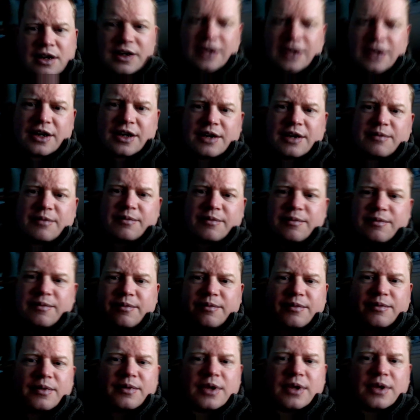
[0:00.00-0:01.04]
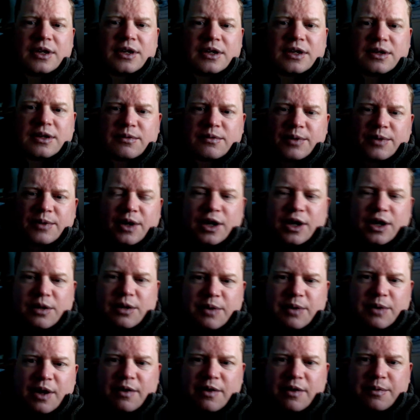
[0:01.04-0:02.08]
Um, we're not going to
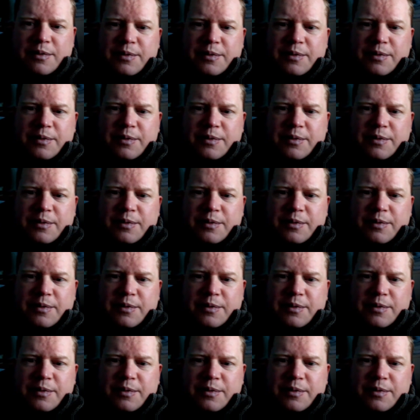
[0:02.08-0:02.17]
be